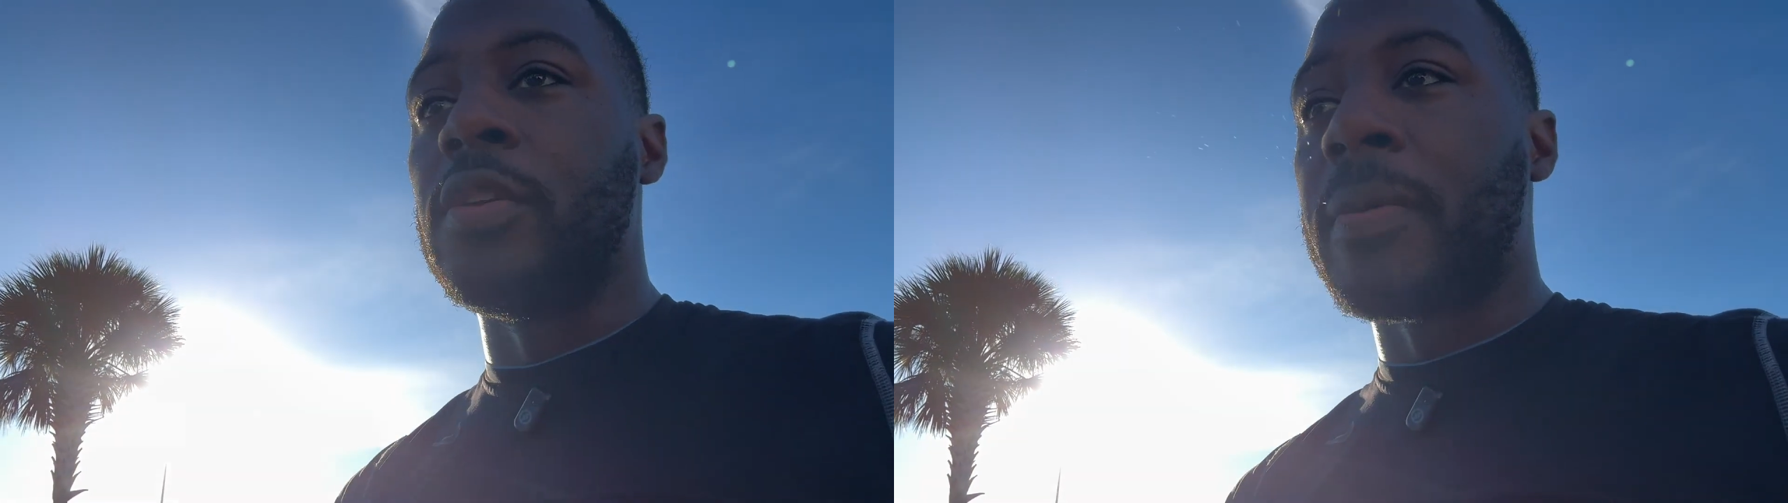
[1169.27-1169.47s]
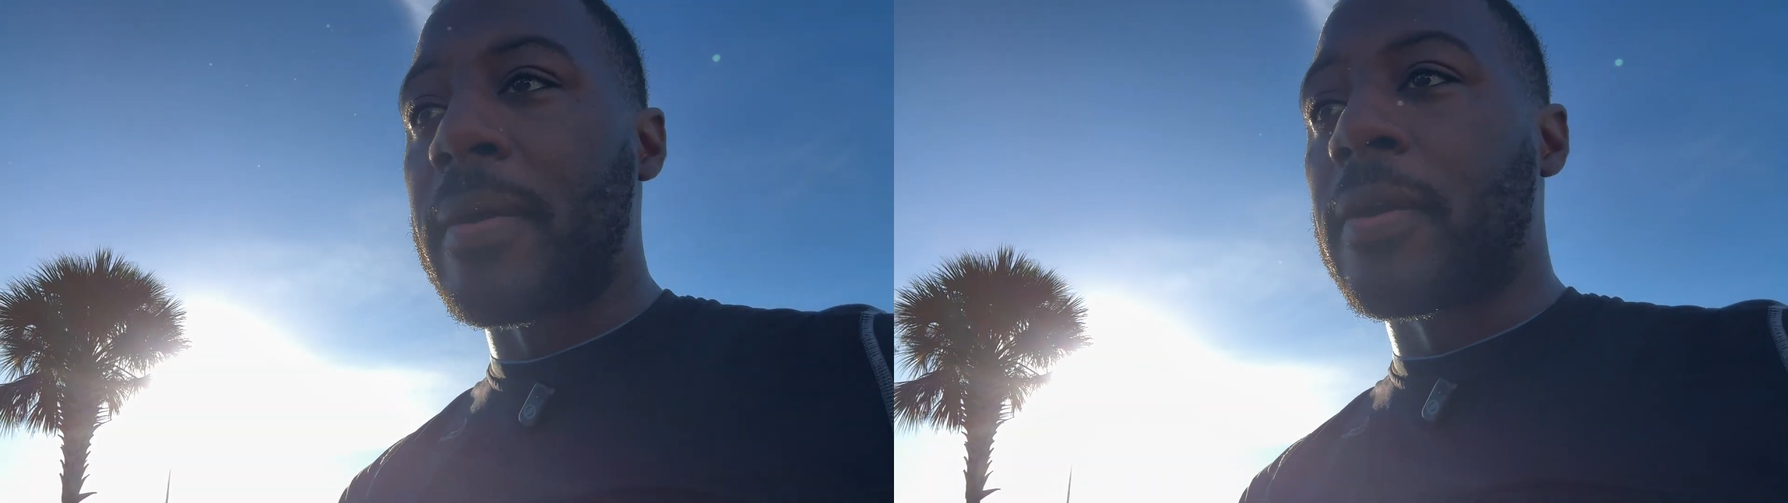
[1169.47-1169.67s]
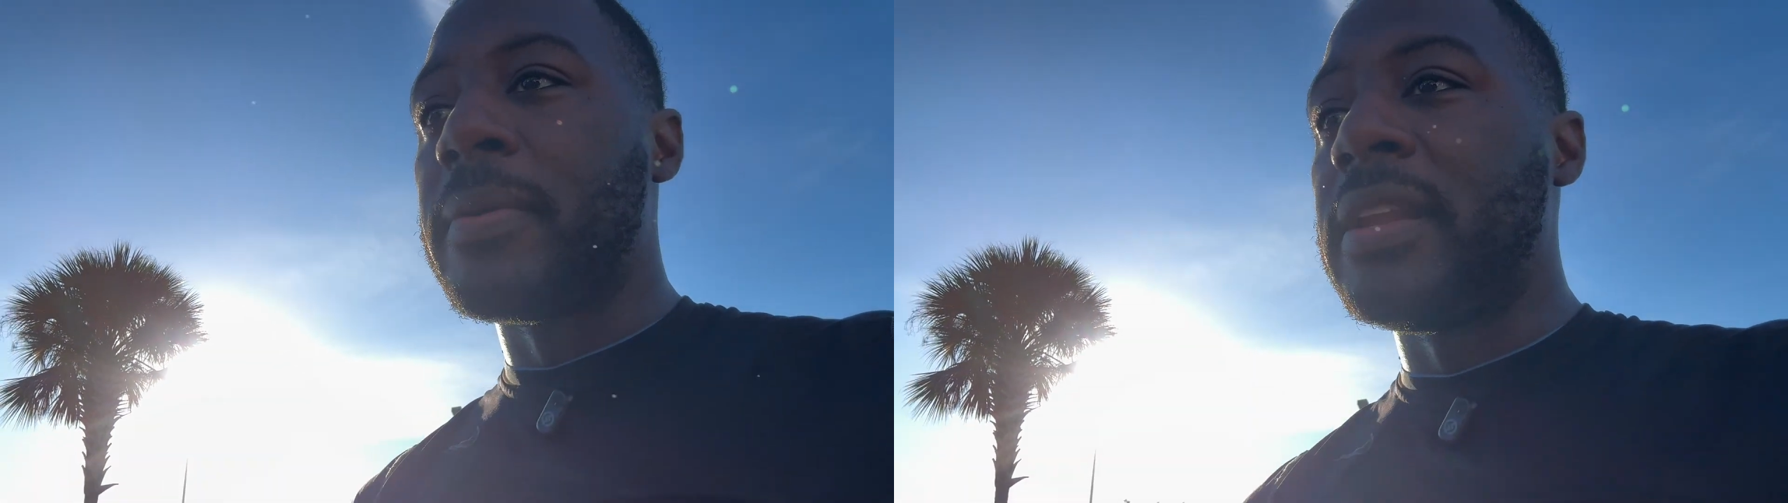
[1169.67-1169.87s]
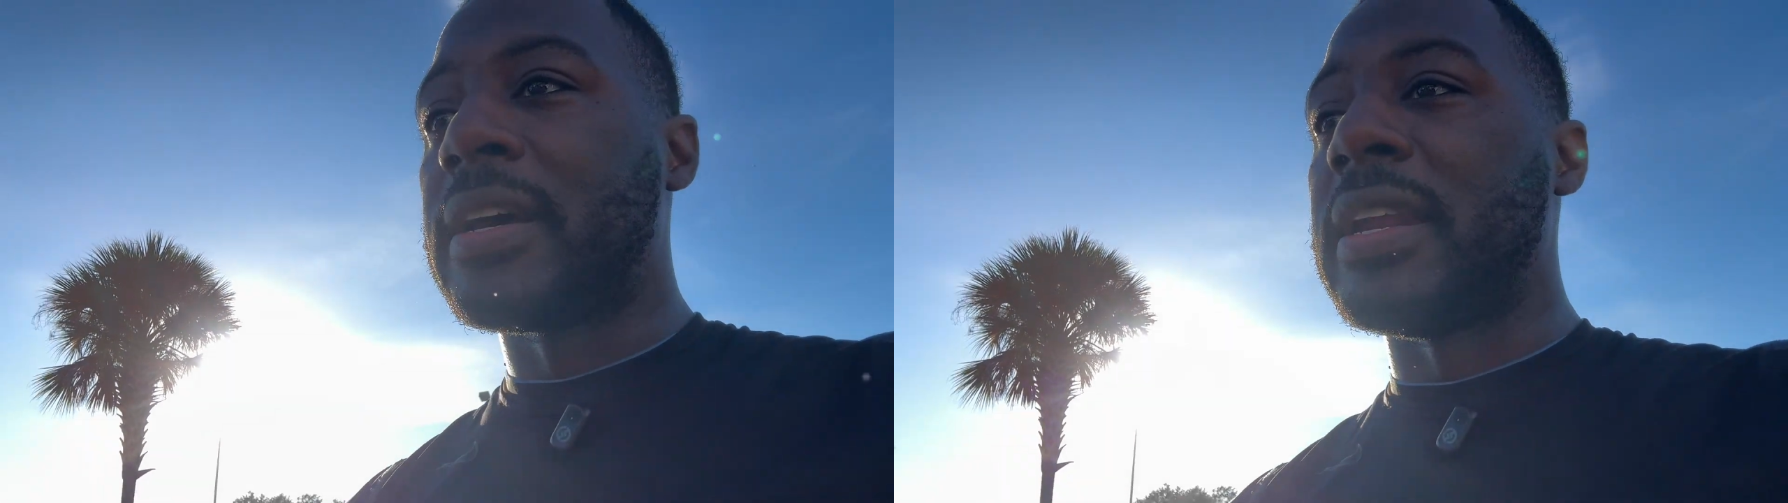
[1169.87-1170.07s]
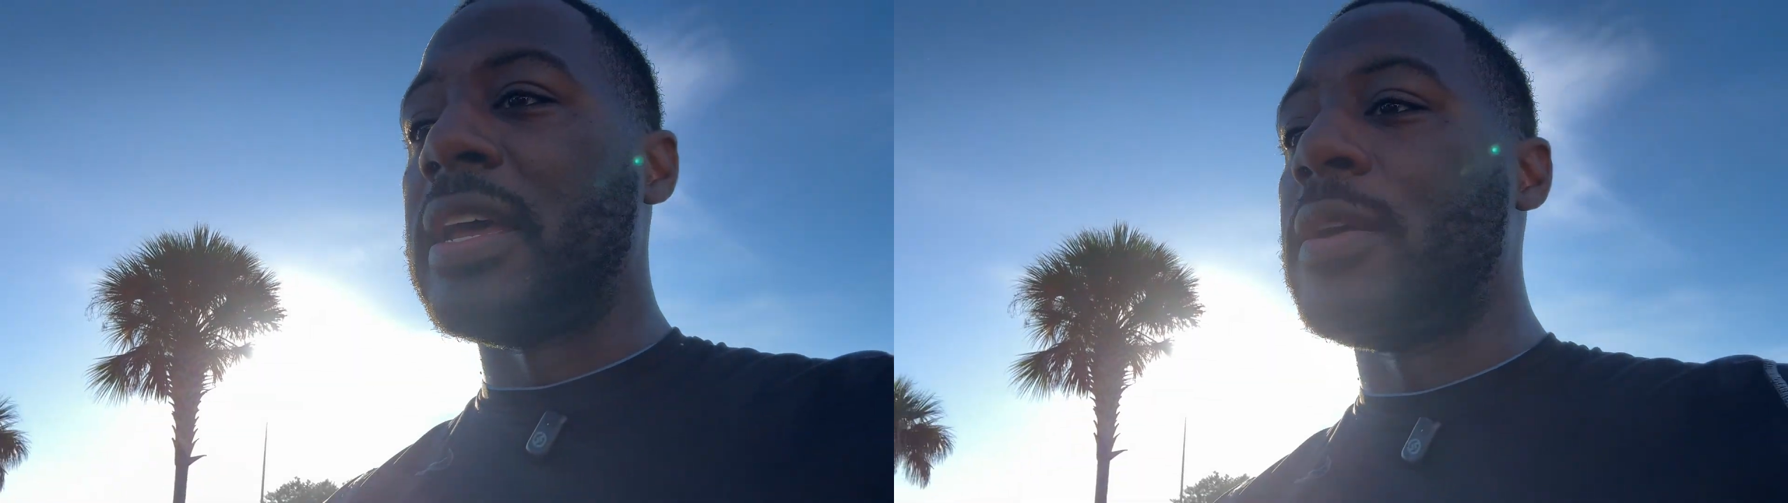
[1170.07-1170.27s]
you're probably gonna be
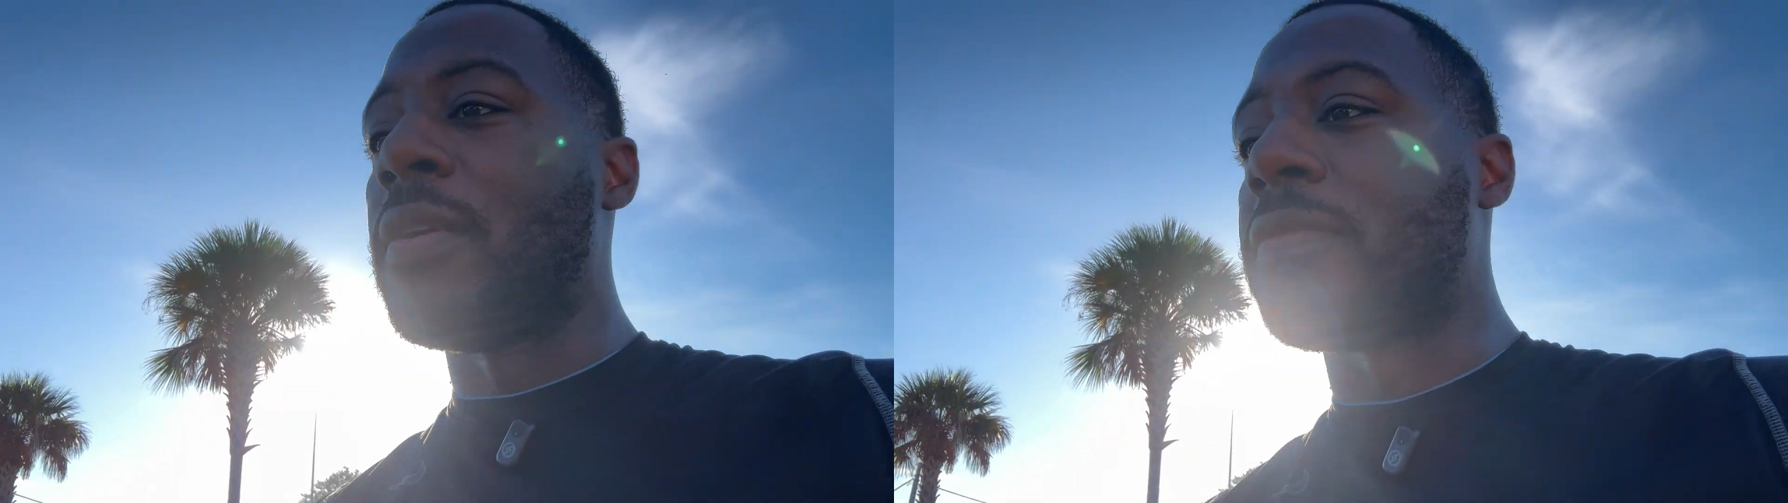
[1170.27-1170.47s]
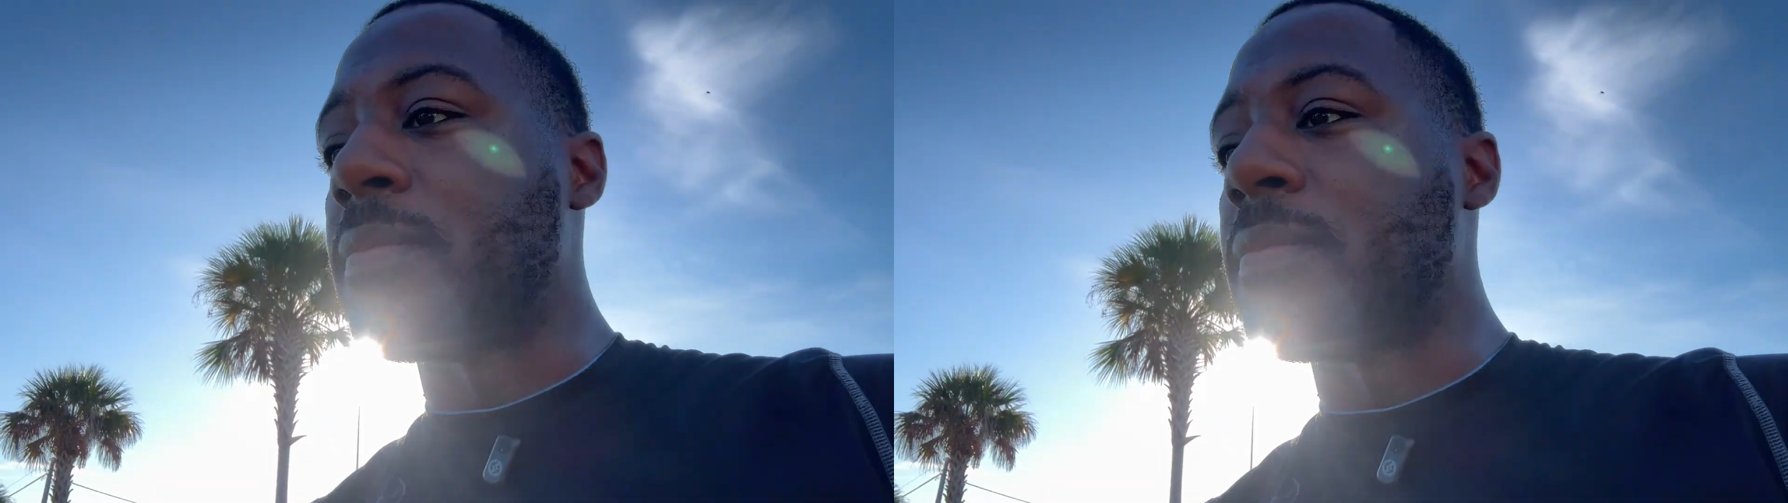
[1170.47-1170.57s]
looking at anywhere